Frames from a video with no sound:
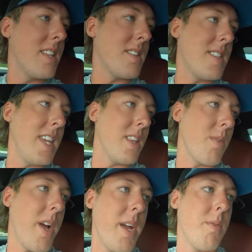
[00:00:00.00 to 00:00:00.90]
to see the
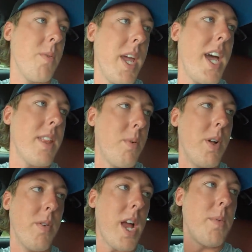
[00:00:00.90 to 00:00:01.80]
red. We had the
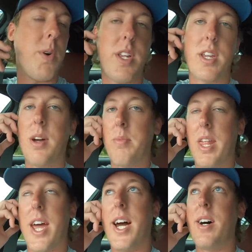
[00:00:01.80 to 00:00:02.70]
one red one come to
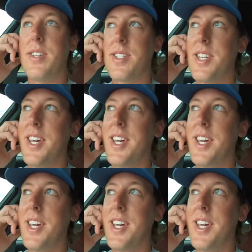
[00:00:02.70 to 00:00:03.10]
the house.